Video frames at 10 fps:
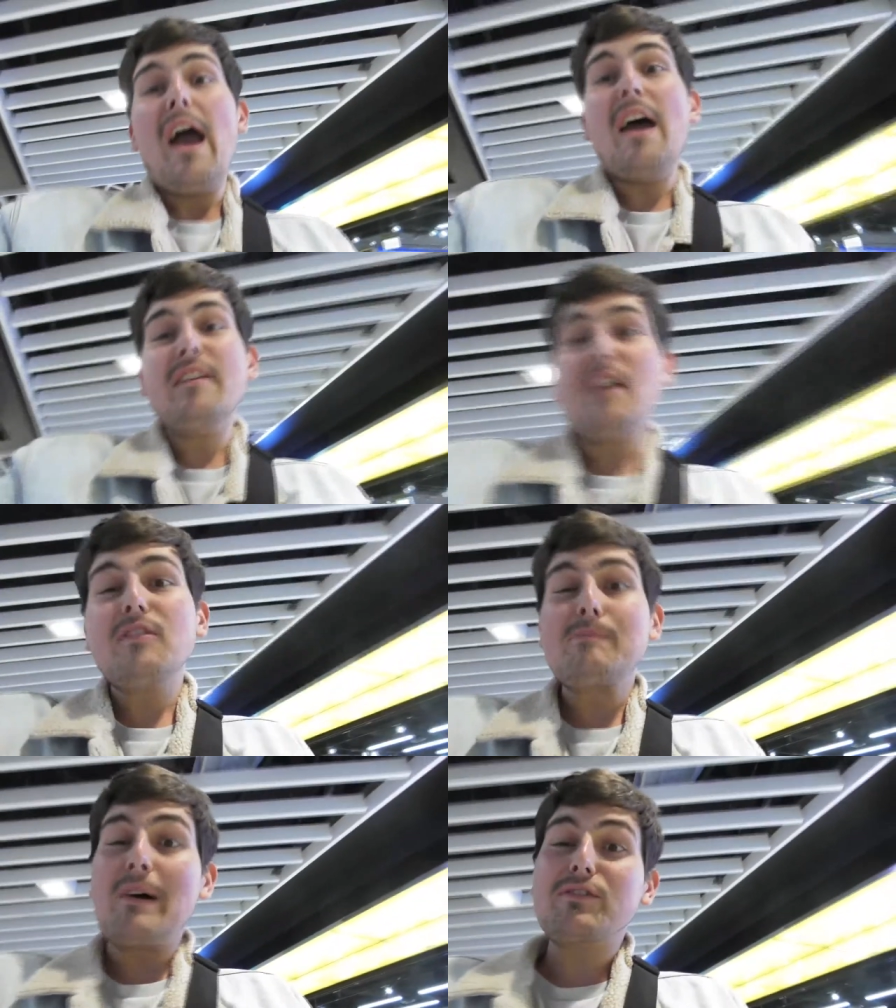And
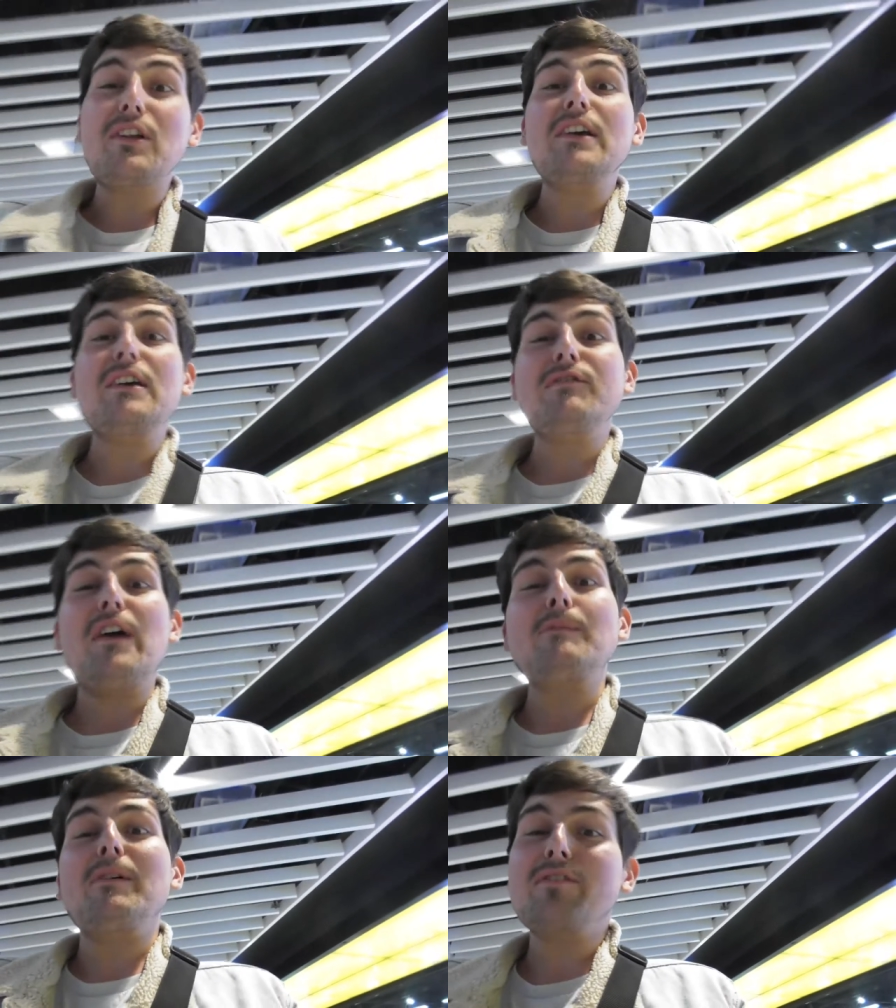as a Buzz Lightyear
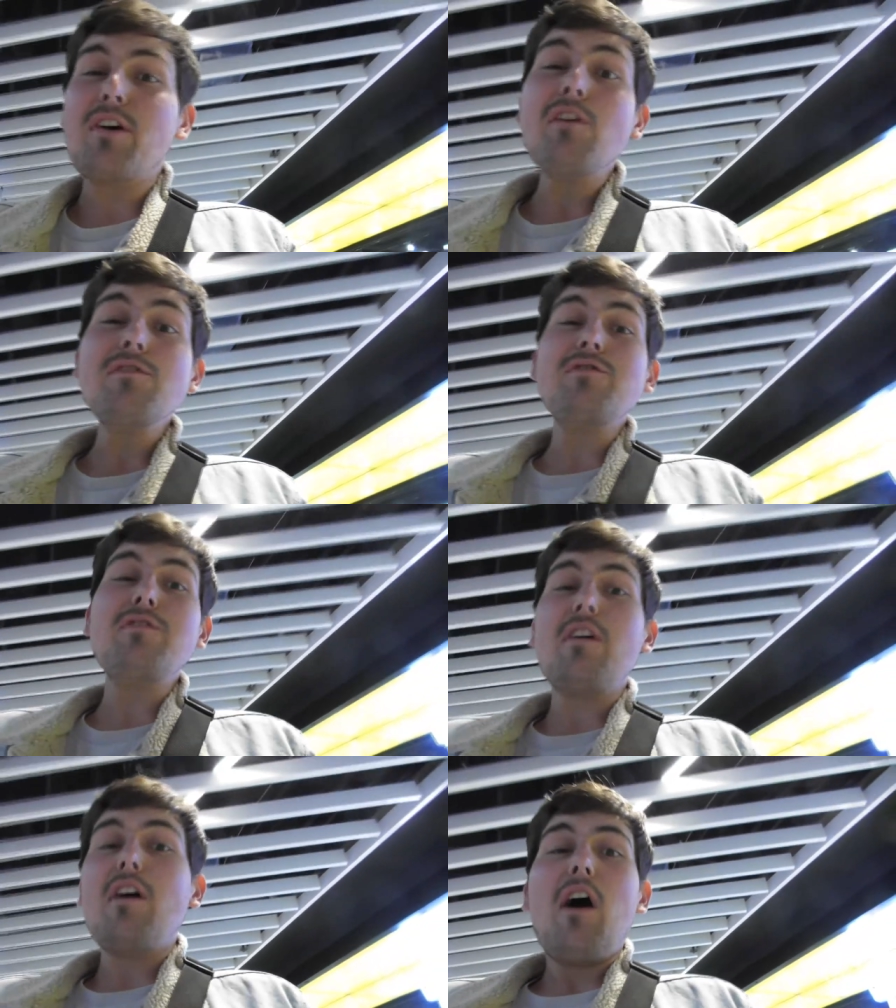fan myself,
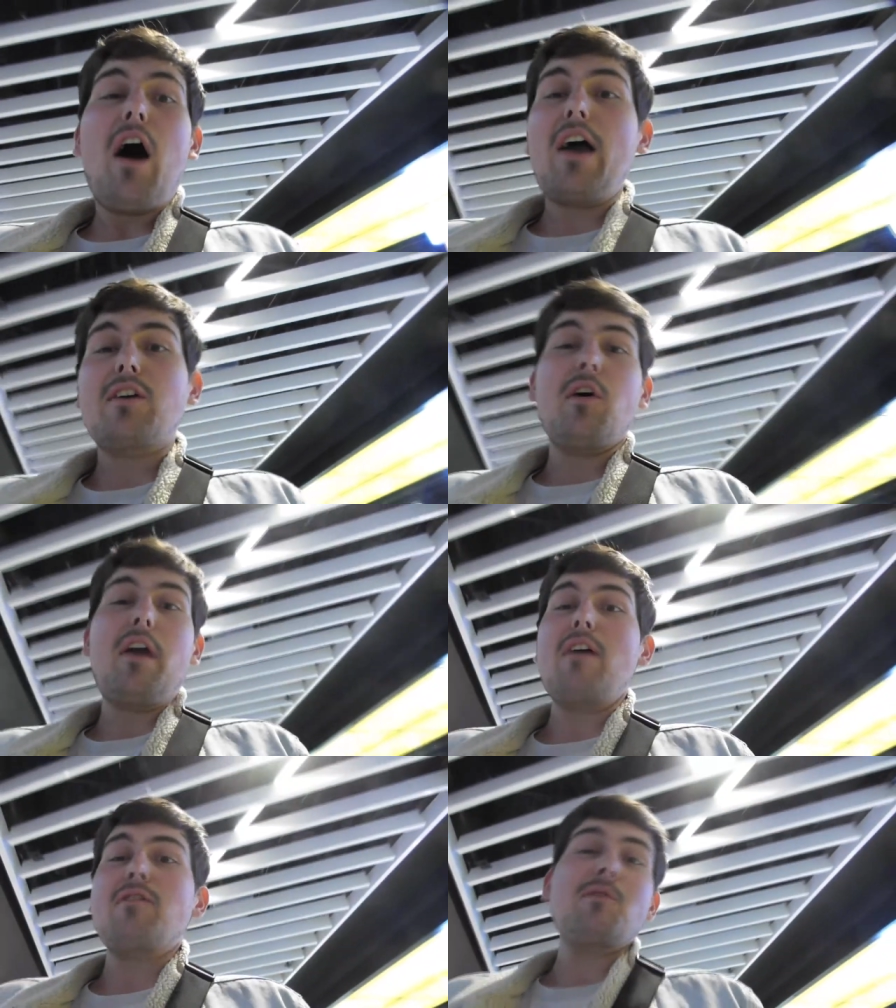I
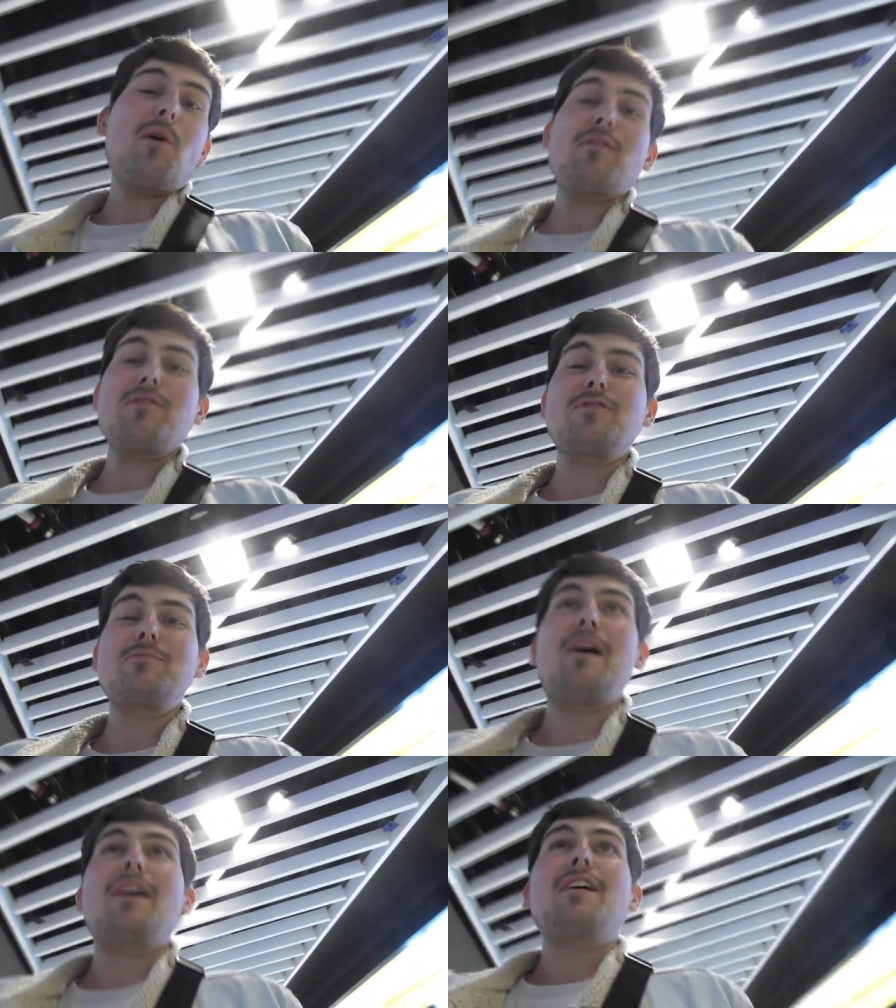got every reference,
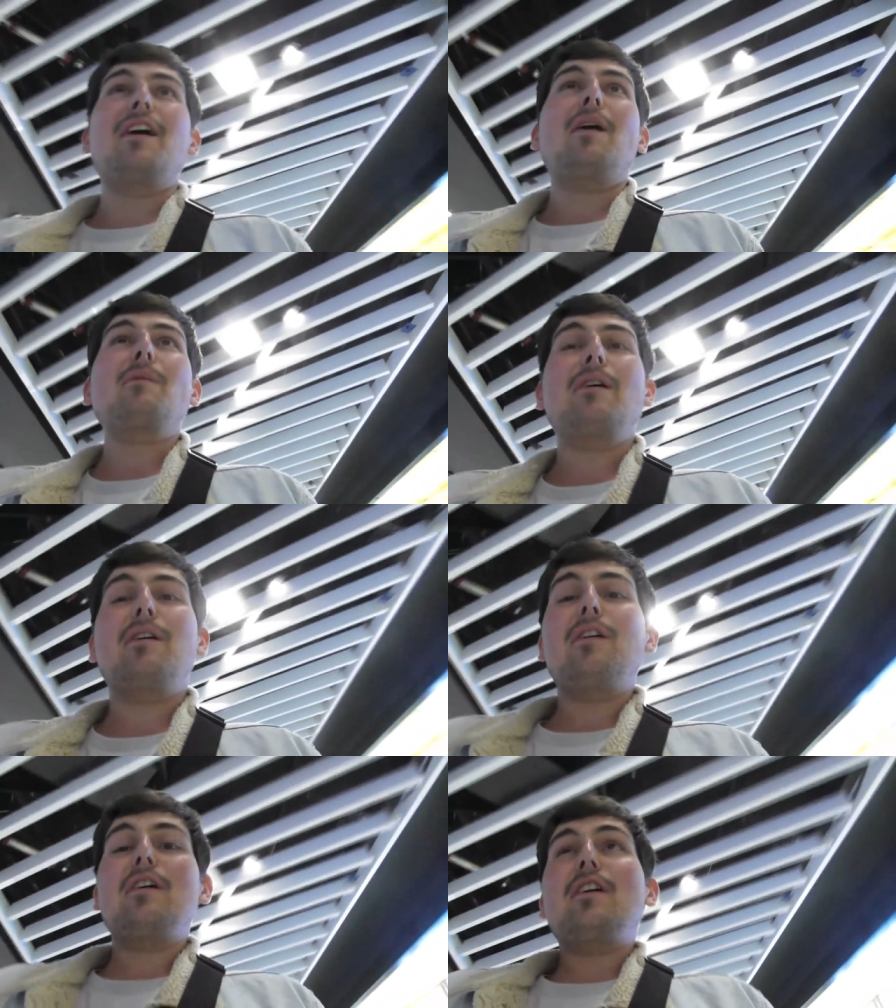man.
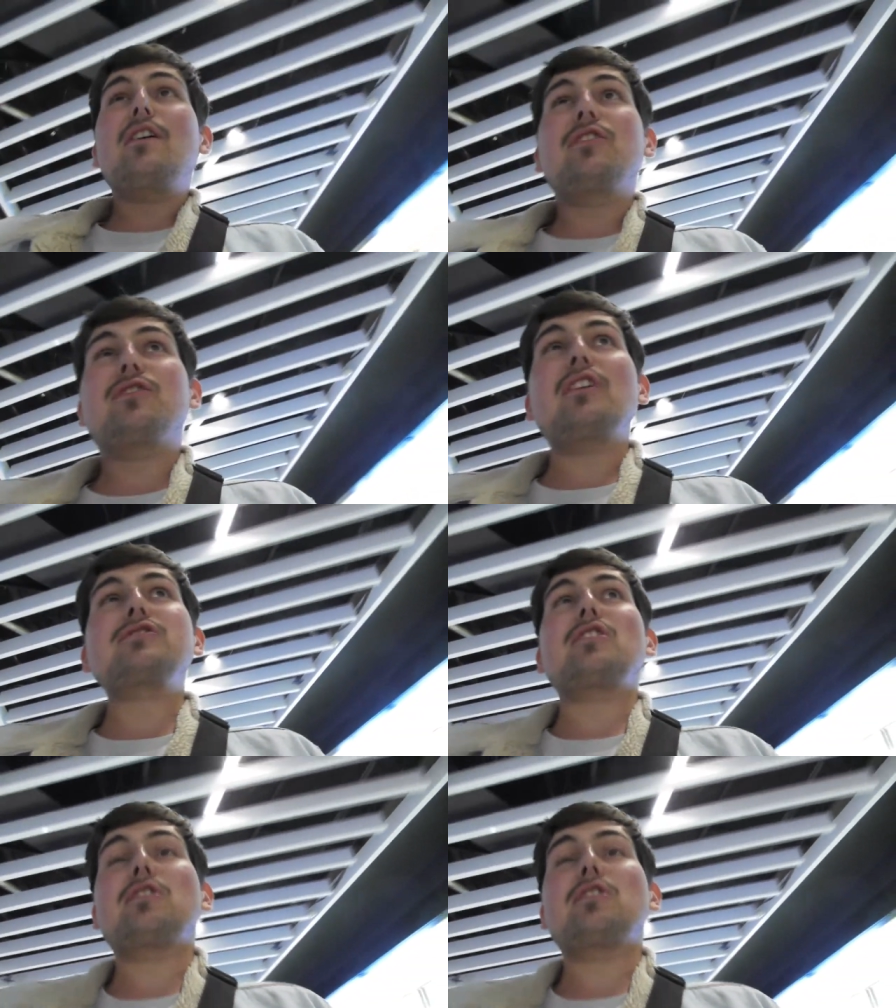Such a